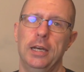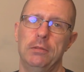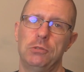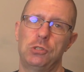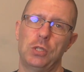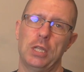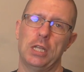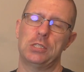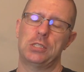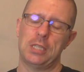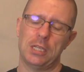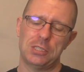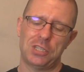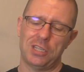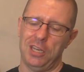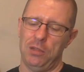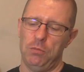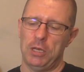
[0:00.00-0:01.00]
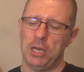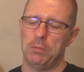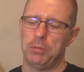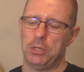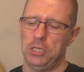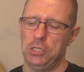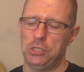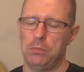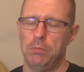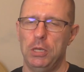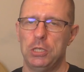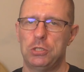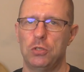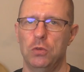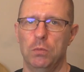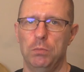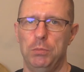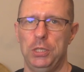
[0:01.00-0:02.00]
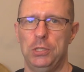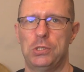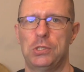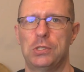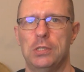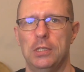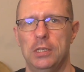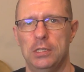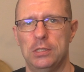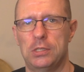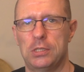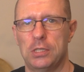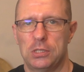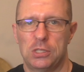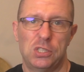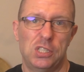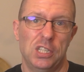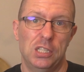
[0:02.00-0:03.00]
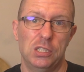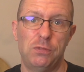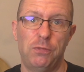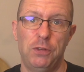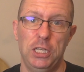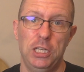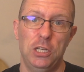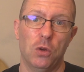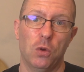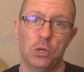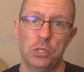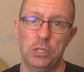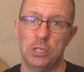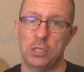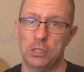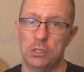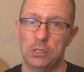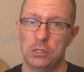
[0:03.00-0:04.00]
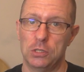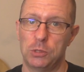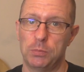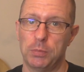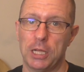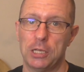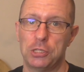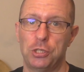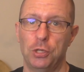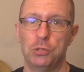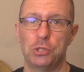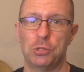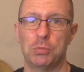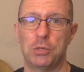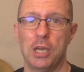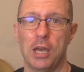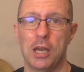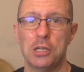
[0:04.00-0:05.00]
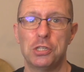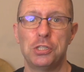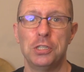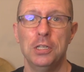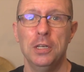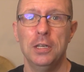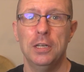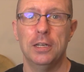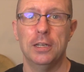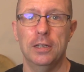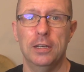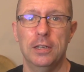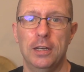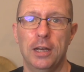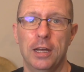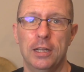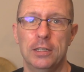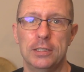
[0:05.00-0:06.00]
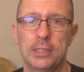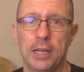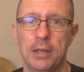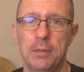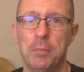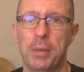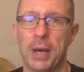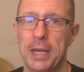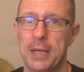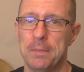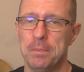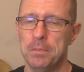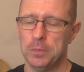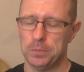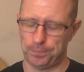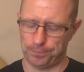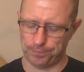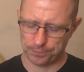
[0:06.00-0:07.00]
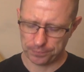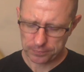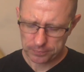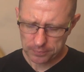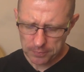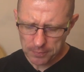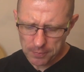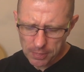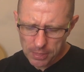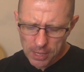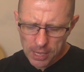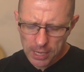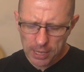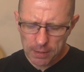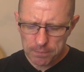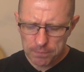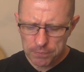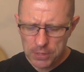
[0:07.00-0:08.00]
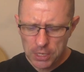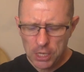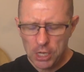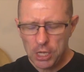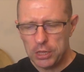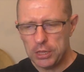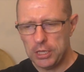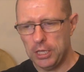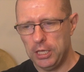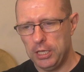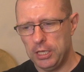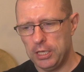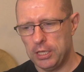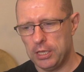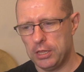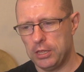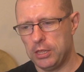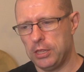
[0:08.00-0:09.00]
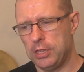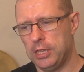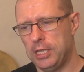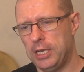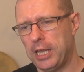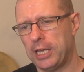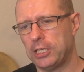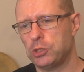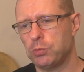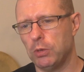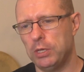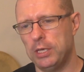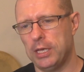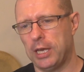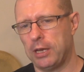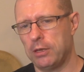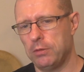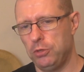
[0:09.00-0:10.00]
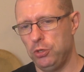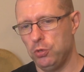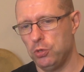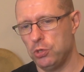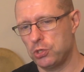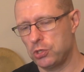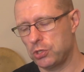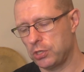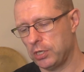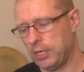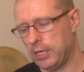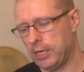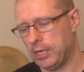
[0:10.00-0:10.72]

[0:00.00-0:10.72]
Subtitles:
So that's a great application, Metronome Beats. It's, as I said, it's free, or you can splash out some cash and buy it. The next one that I use,